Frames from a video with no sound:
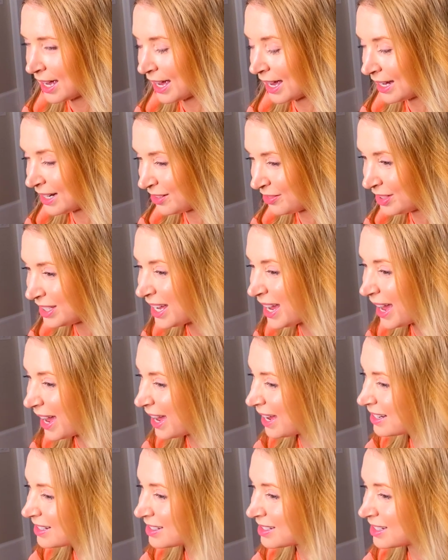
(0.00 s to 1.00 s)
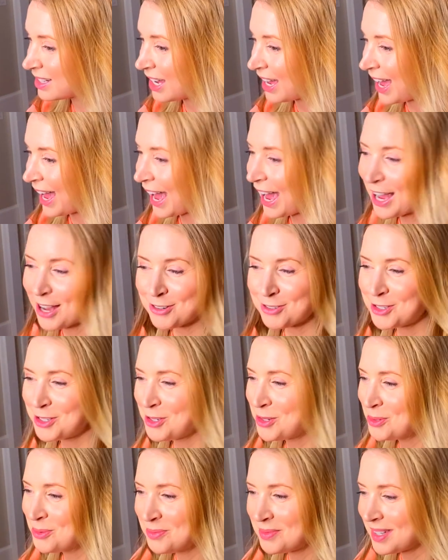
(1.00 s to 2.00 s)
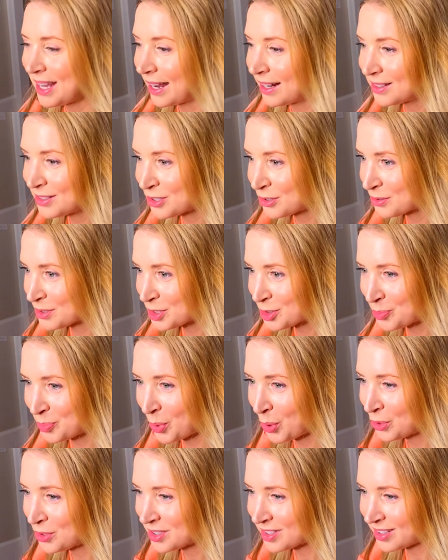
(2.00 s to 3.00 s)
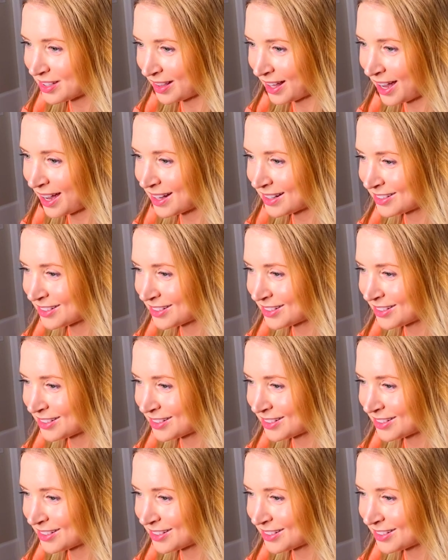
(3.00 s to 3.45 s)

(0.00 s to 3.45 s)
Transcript: And if yes, how do you tend to respond to that?